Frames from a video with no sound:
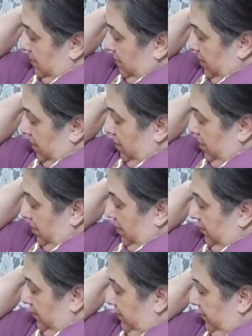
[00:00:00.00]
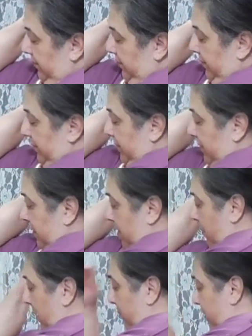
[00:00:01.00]
my arm.
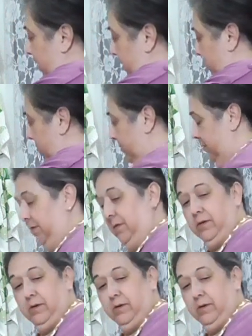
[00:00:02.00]
Wipe that down.